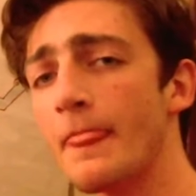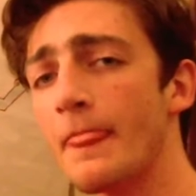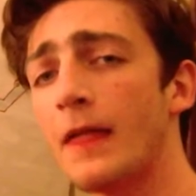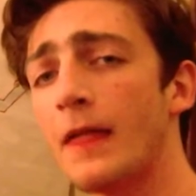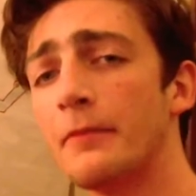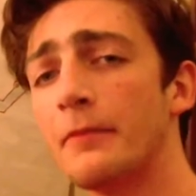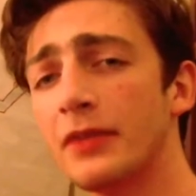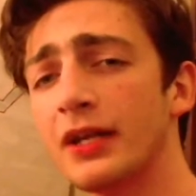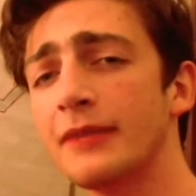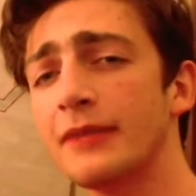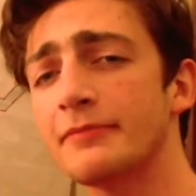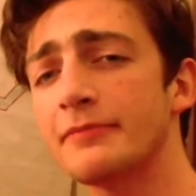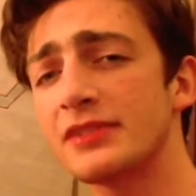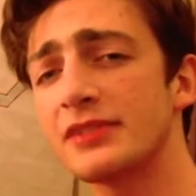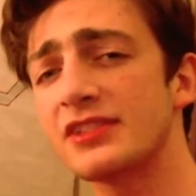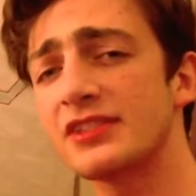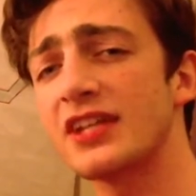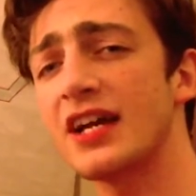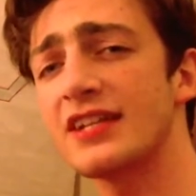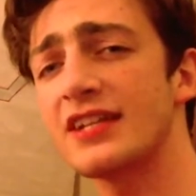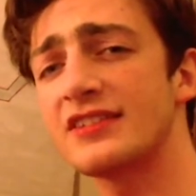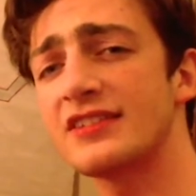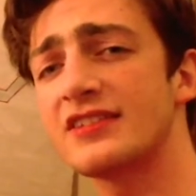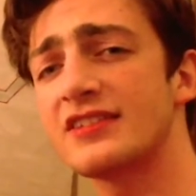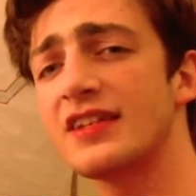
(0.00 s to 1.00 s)
But yeah,
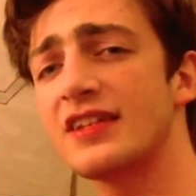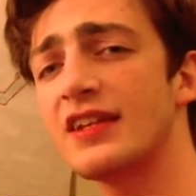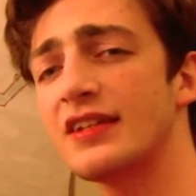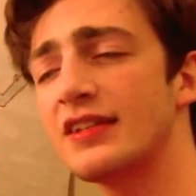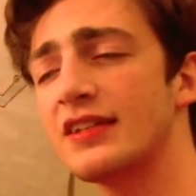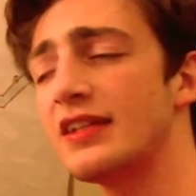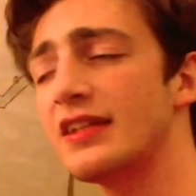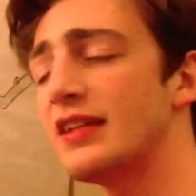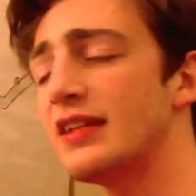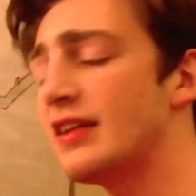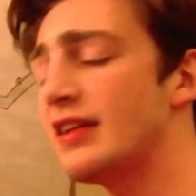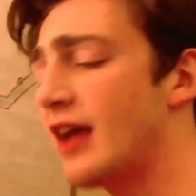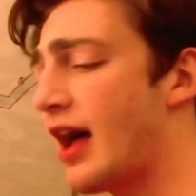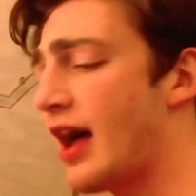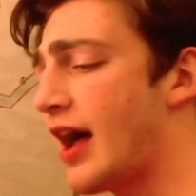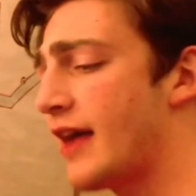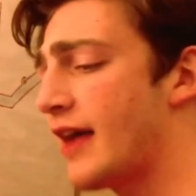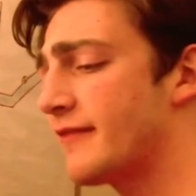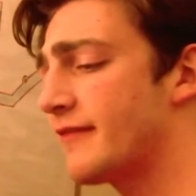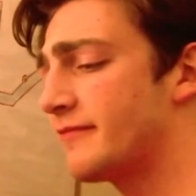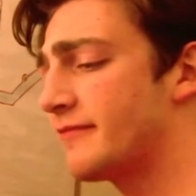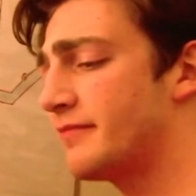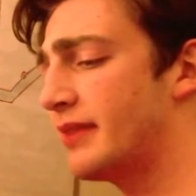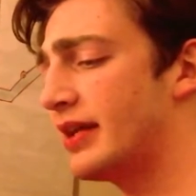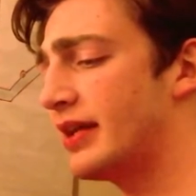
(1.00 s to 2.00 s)
besides D&D,
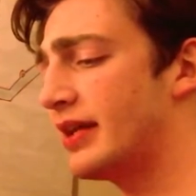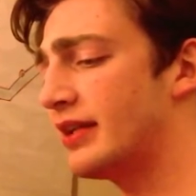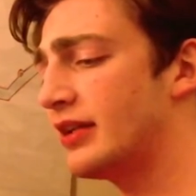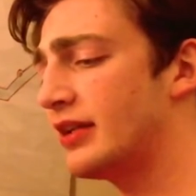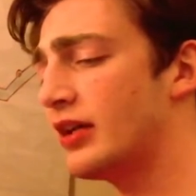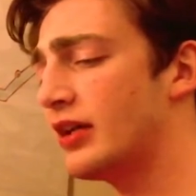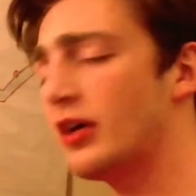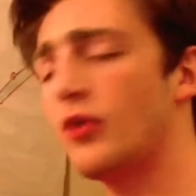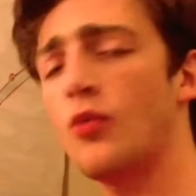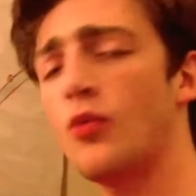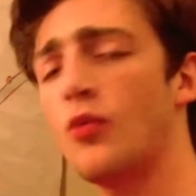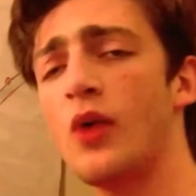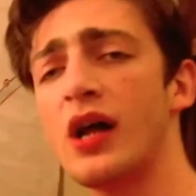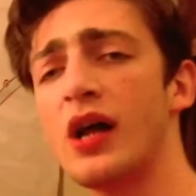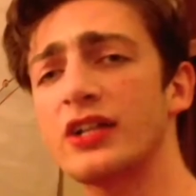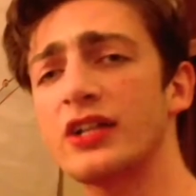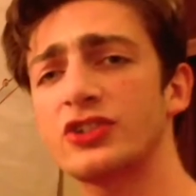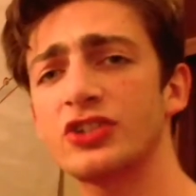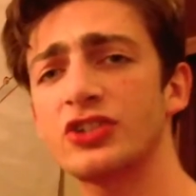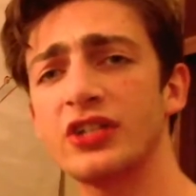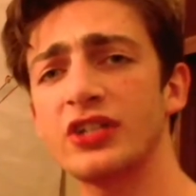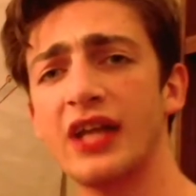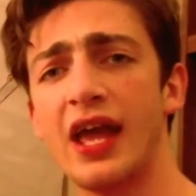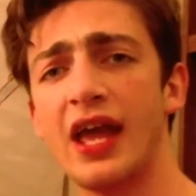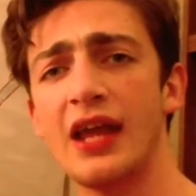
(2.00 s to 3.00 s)
I've been
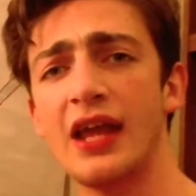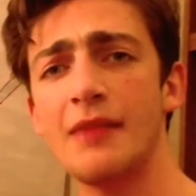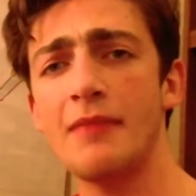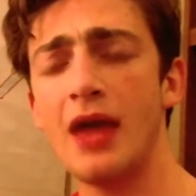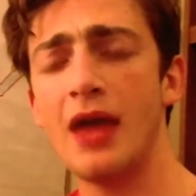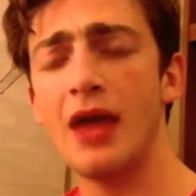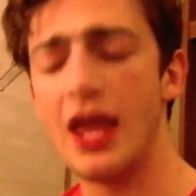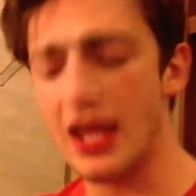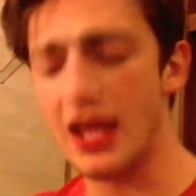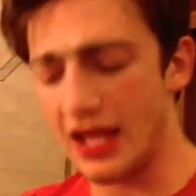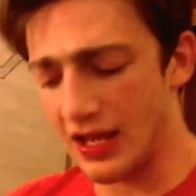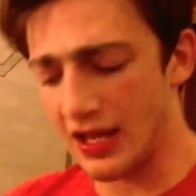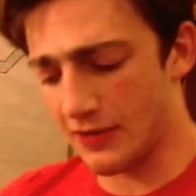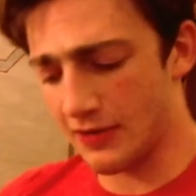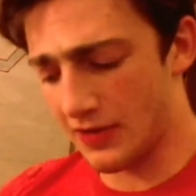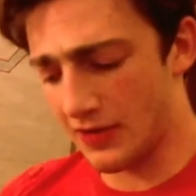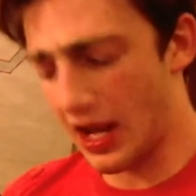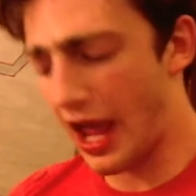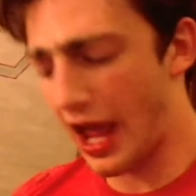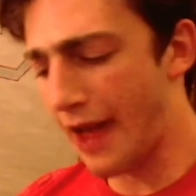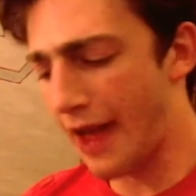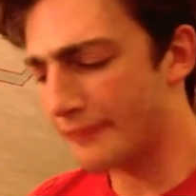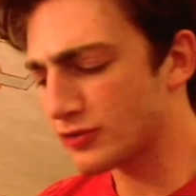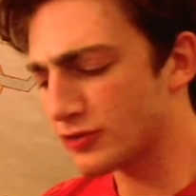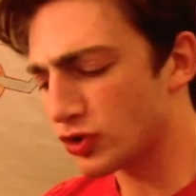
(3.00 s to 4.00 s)
watching anime, getting
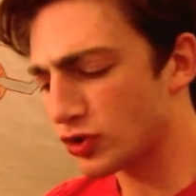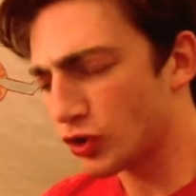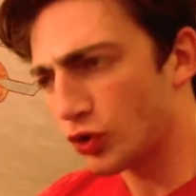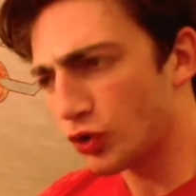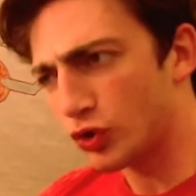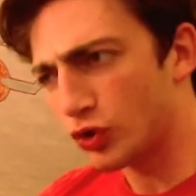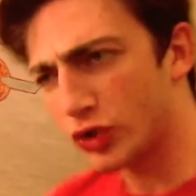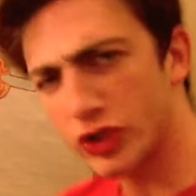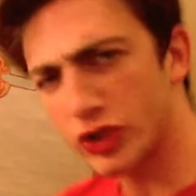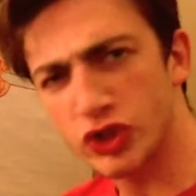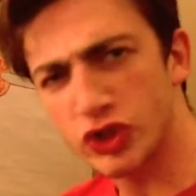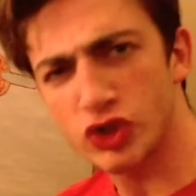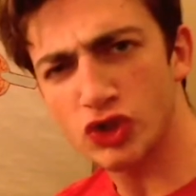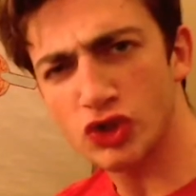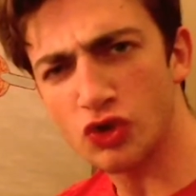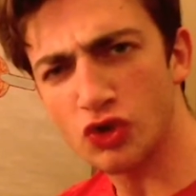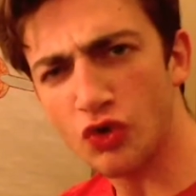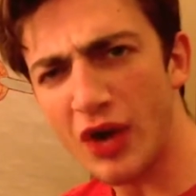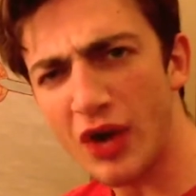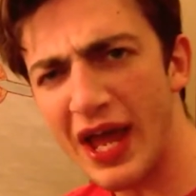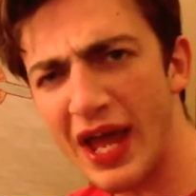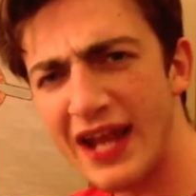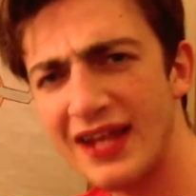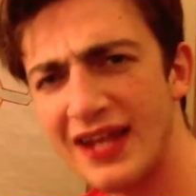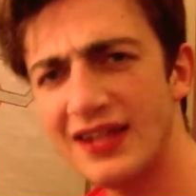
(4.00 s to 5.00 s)
absolutely
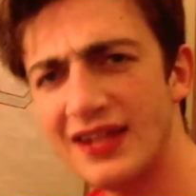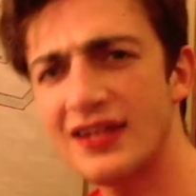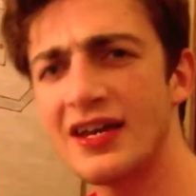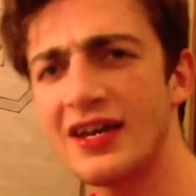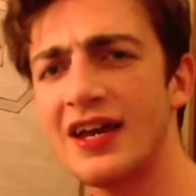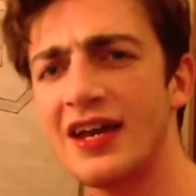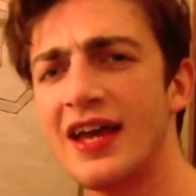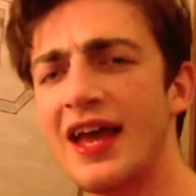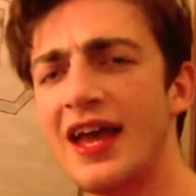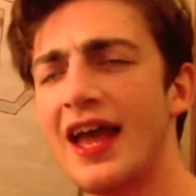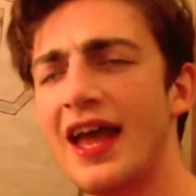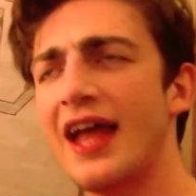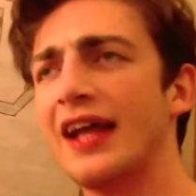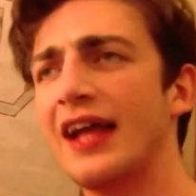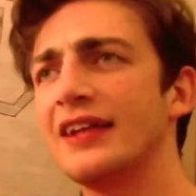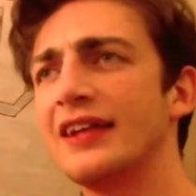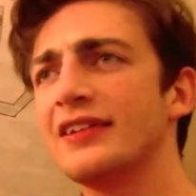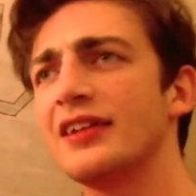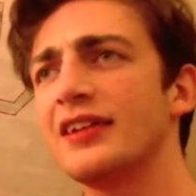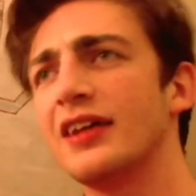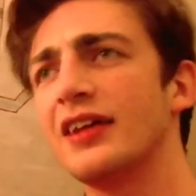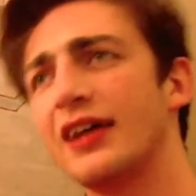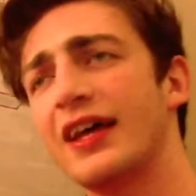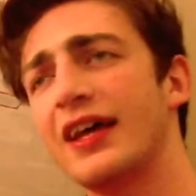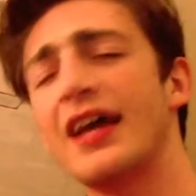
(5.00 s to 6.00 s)
shredded, and
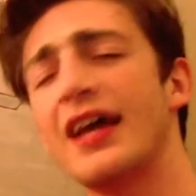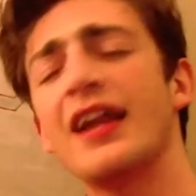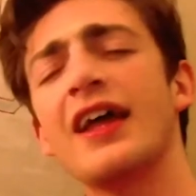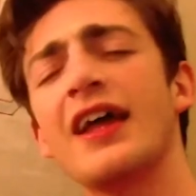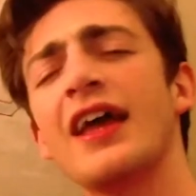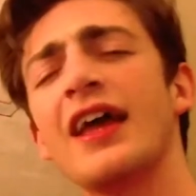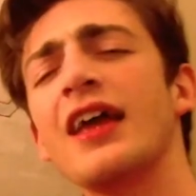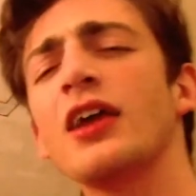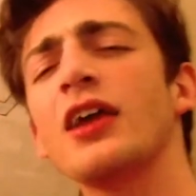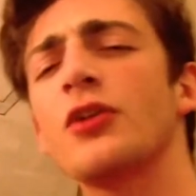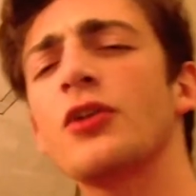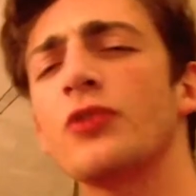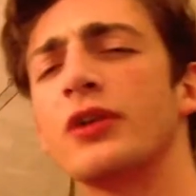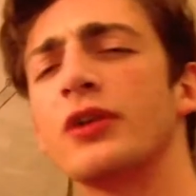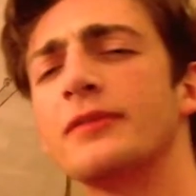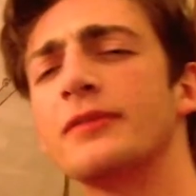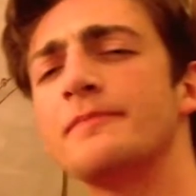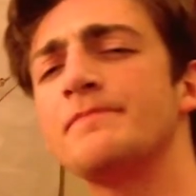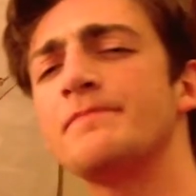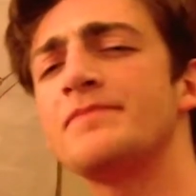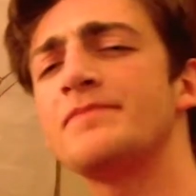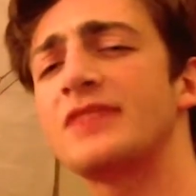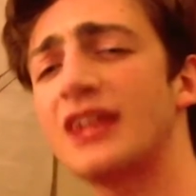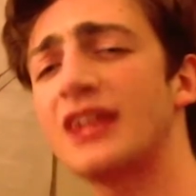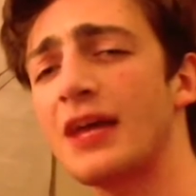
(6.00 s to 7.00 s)
I had a hankering
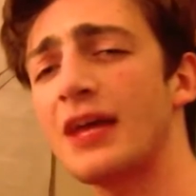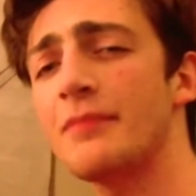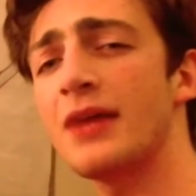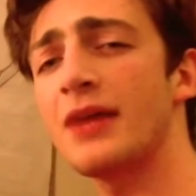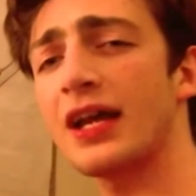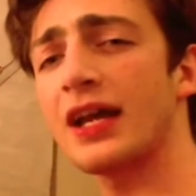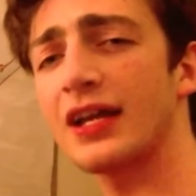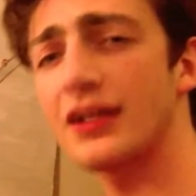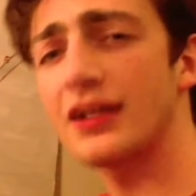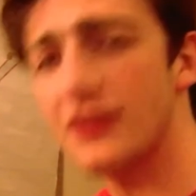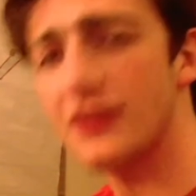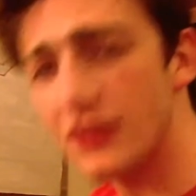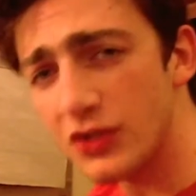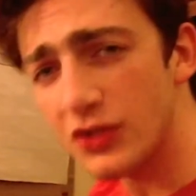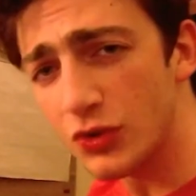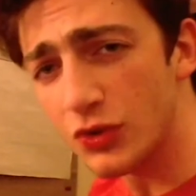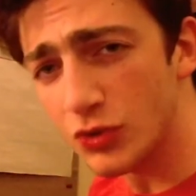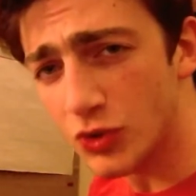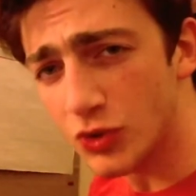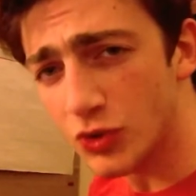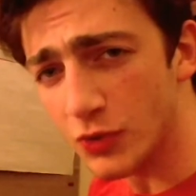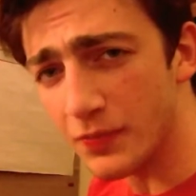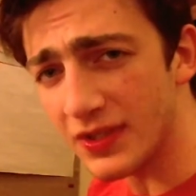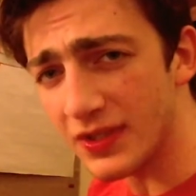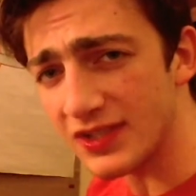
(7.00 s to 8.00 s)
to get back into the
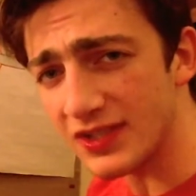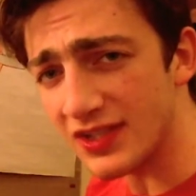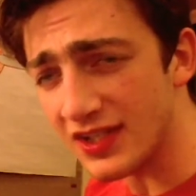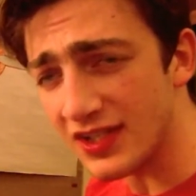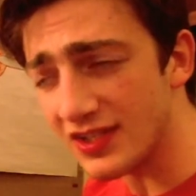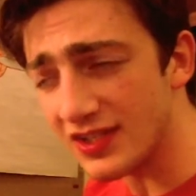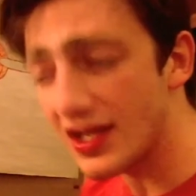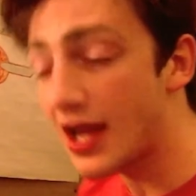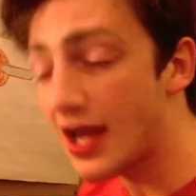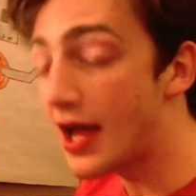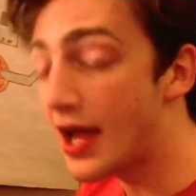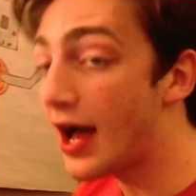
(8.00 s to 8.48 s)
YouTube business.